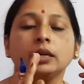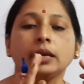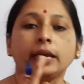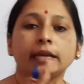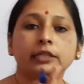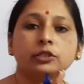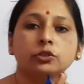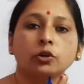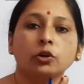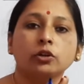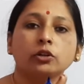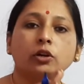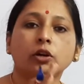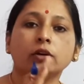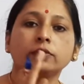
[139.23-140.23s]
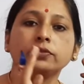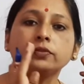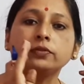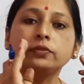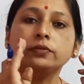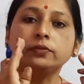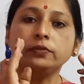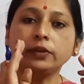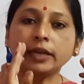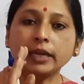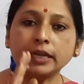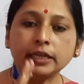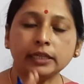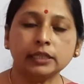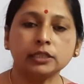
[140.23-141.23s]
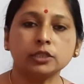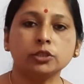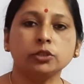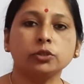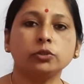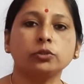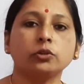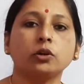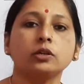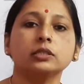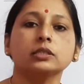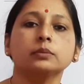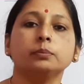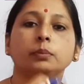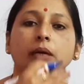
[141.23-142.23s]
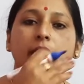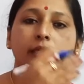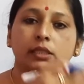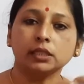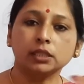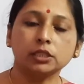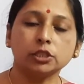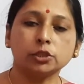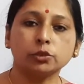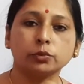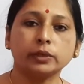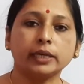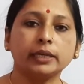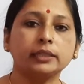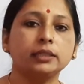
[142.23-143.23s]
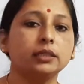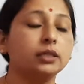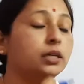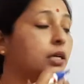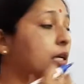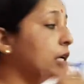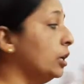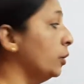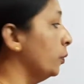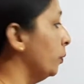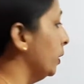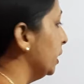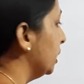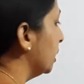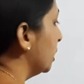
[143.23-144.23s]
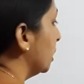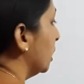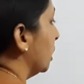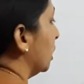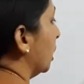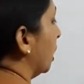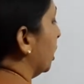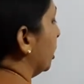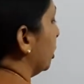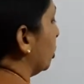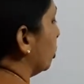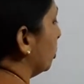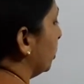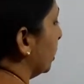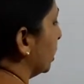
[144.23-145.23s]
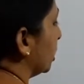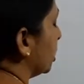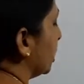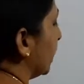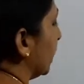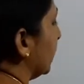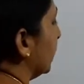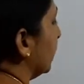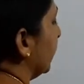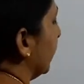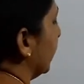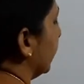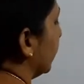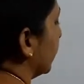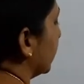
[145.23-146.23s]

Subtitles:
axon of various neurons bundled together with a tubular sheath, then it